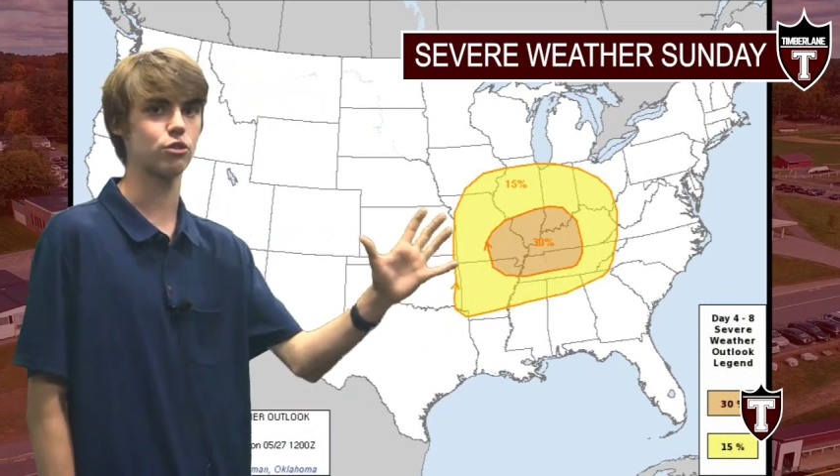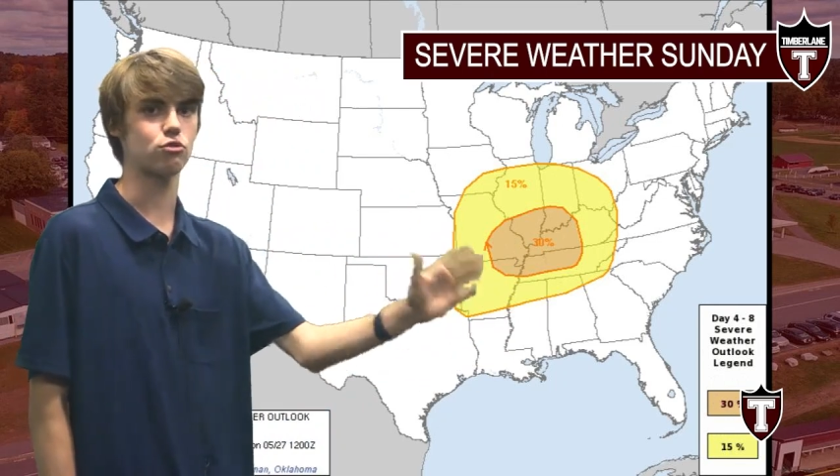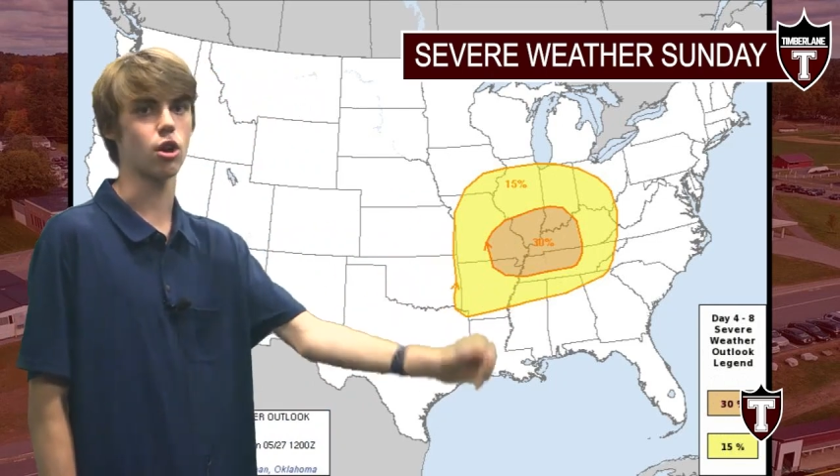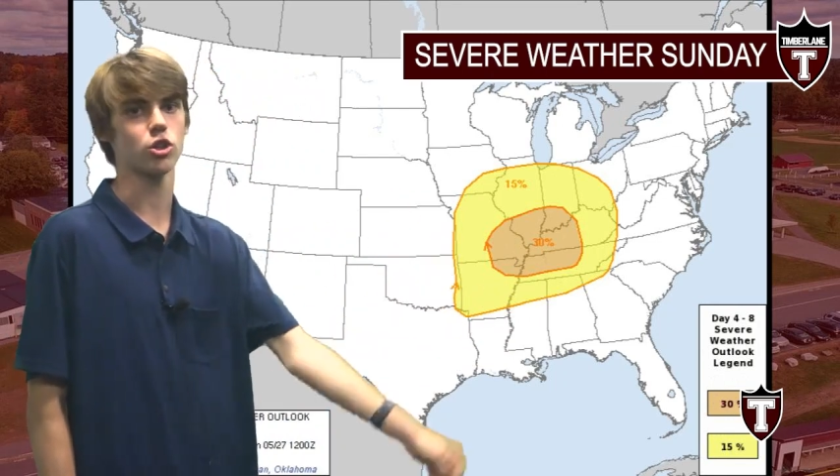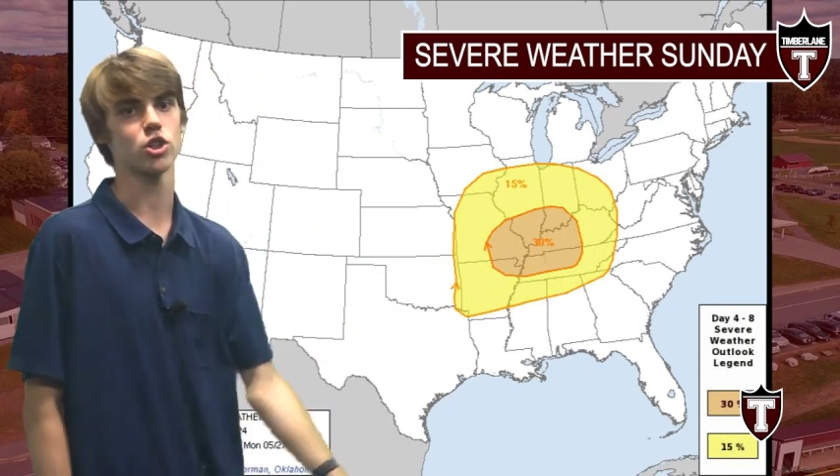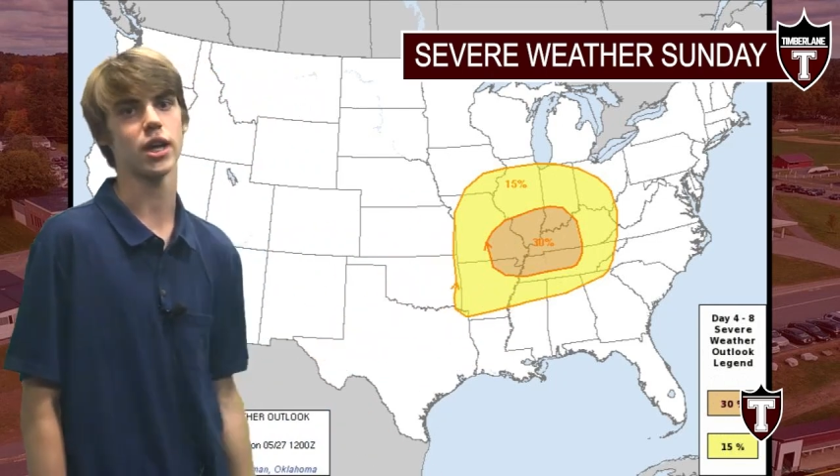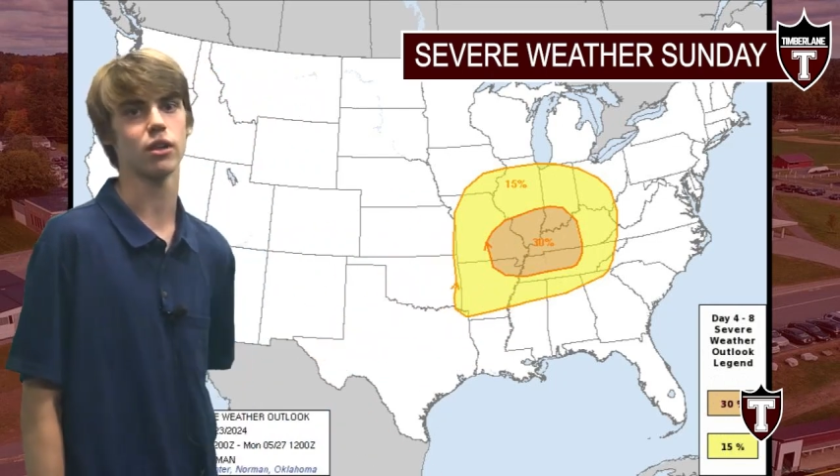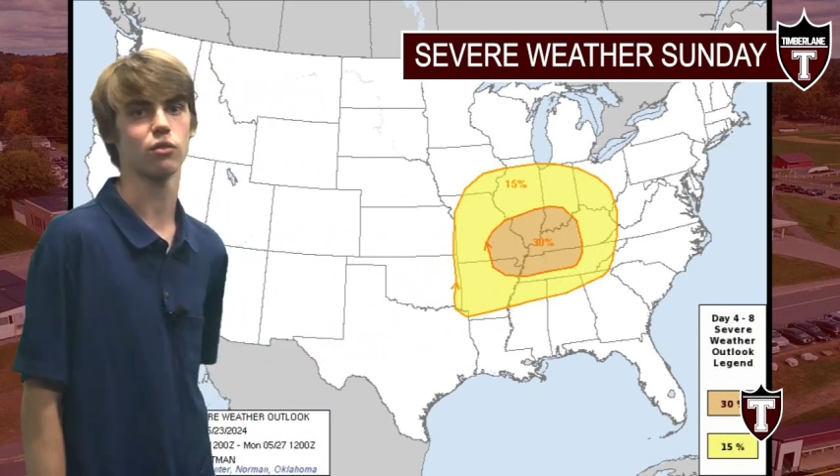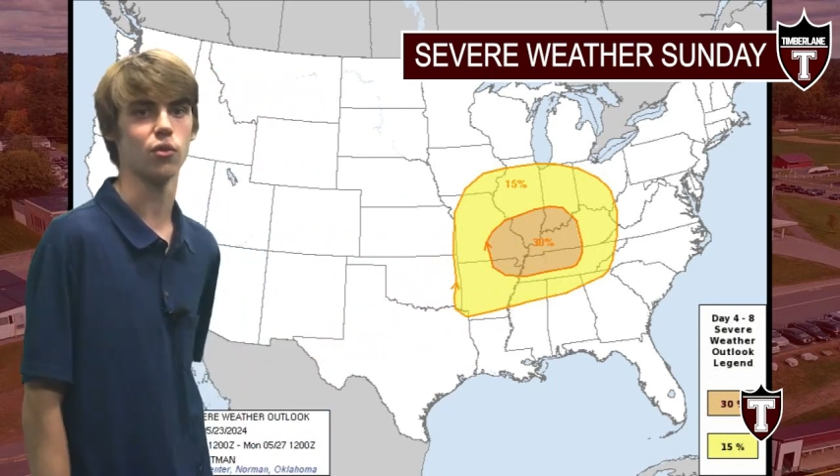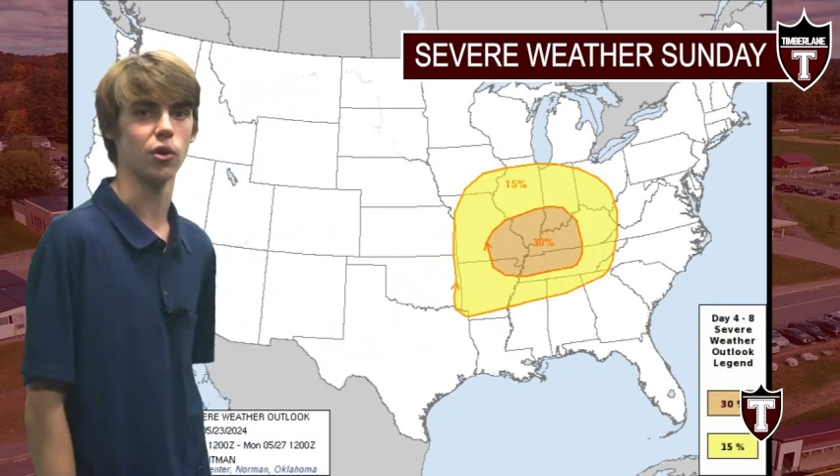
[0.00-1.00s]
strong
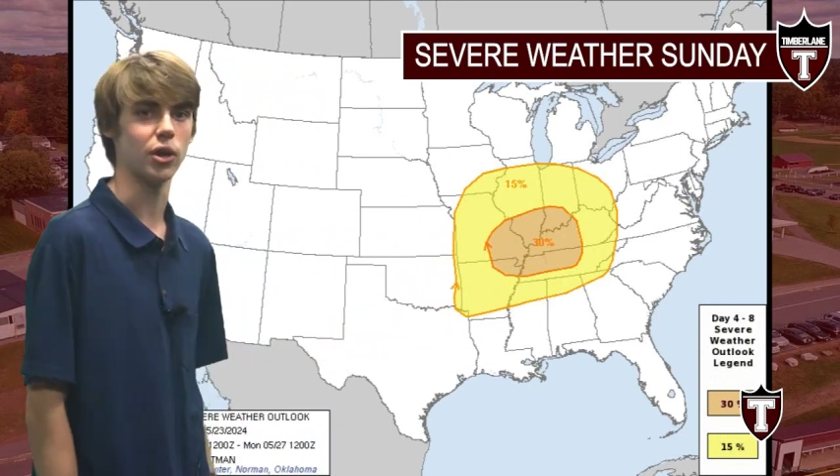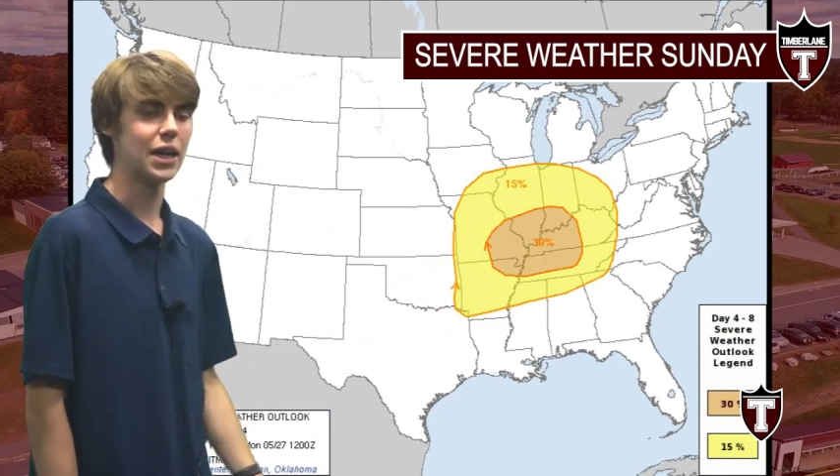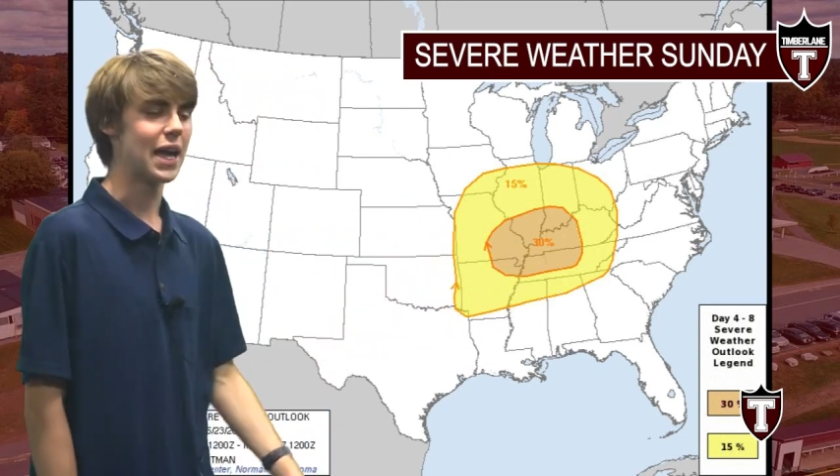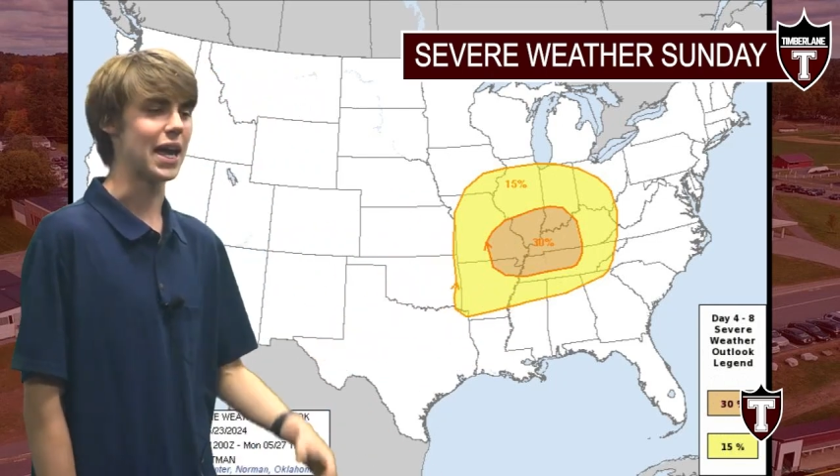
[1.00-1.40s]
chance for